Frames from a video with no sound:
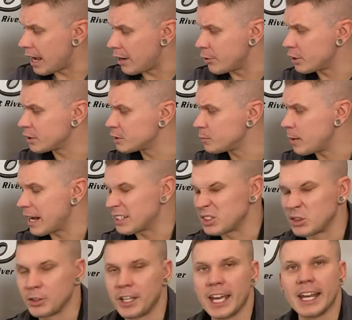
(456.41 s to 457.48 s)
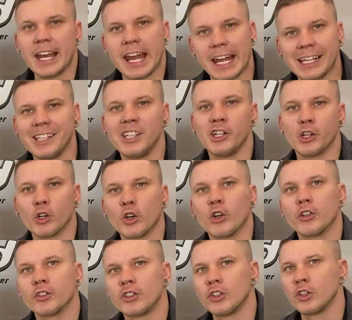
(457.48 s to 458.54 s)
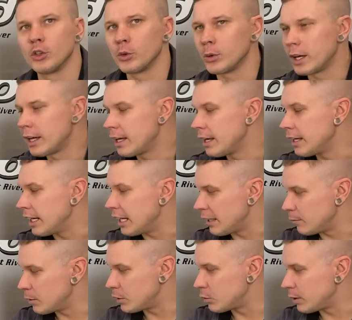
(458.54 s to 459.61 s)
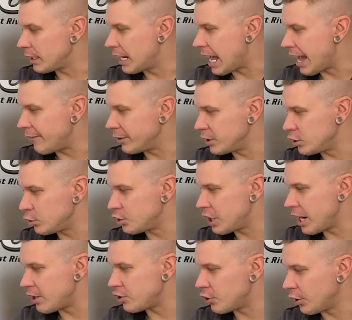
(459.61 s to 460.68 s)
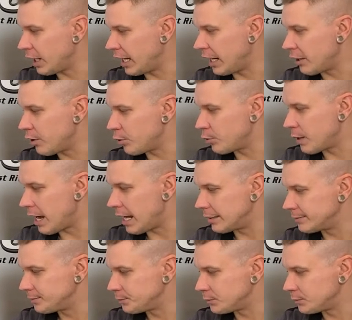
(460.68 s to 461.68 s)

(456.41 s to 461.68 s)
I would expect to get a year or two in between having to change your anode rod.